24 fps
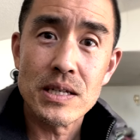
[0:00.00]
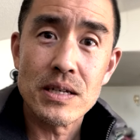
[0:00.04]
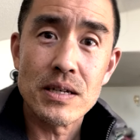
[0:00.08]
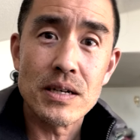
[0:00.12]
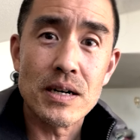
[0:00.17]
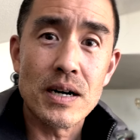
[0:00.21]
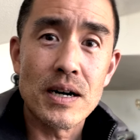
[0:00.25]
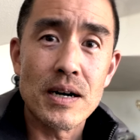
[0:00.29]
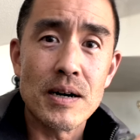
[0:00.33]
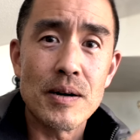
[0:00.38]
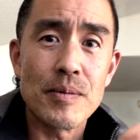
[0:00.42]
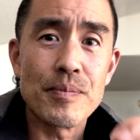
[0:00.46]

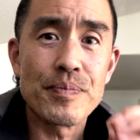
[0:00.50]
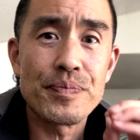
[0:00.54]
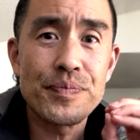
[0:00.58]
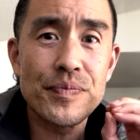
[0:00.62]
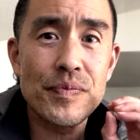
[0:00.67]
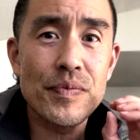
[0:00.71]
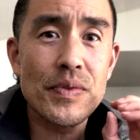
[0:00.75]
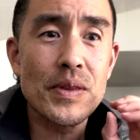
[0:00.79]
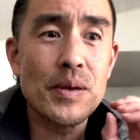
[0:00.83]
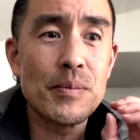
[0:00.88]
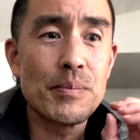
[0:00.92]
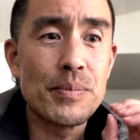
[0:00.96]

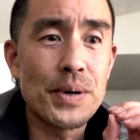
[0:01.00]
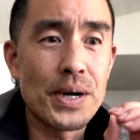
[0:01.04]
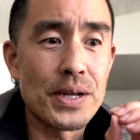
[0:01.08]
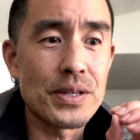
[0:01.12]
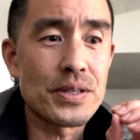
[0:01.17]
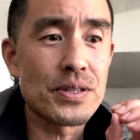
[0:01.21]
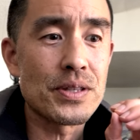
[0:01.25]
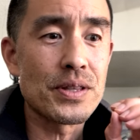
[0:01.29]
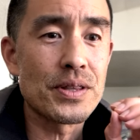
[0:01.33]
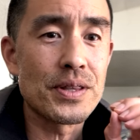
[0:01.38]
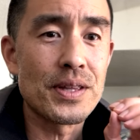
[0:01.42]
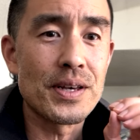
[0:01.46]
But
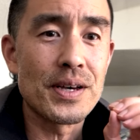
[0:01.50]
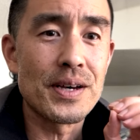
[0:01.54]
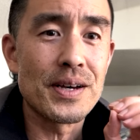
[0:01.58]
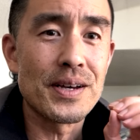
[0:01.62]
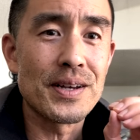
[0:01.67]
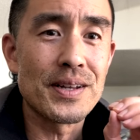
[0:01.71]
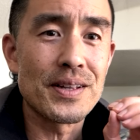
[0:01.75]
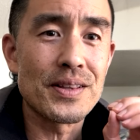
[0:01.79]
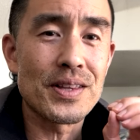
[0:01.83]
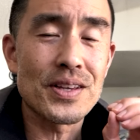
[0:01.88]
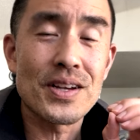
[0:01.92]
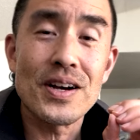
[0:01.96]

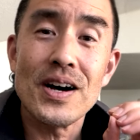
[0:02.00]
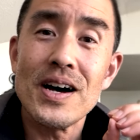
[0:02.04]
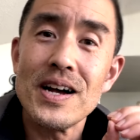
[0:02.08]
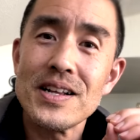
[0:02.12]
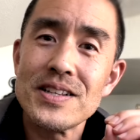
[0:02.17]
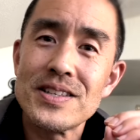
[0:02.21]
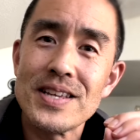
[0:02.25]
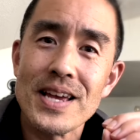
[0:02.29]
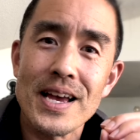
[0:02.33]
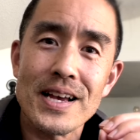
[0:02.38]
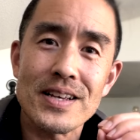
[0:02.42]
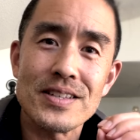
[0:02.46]
the
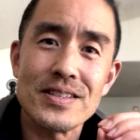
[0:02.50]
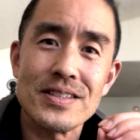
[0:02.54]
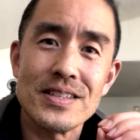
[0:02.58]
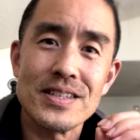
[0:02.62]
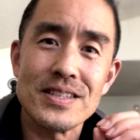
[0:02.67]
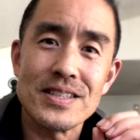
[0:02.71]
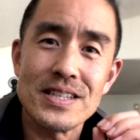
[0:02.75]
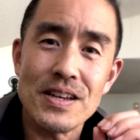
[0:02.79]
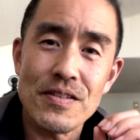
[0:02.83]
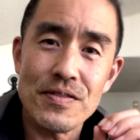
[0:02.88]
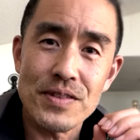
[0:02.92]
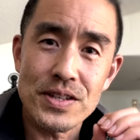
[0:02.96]
context is
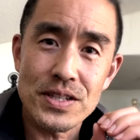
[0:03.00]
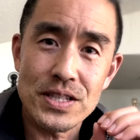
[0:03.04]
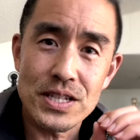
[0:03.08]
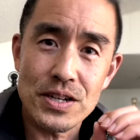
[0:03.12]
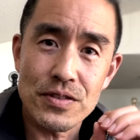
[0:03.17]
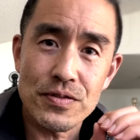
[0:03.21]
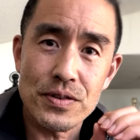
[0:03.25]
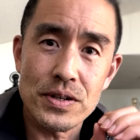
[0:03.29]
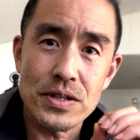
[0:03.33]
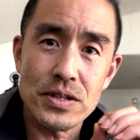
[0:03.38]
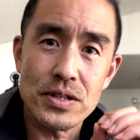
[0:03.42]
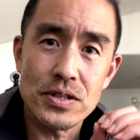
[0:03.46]
definitely
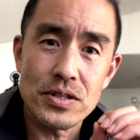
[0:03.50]
different.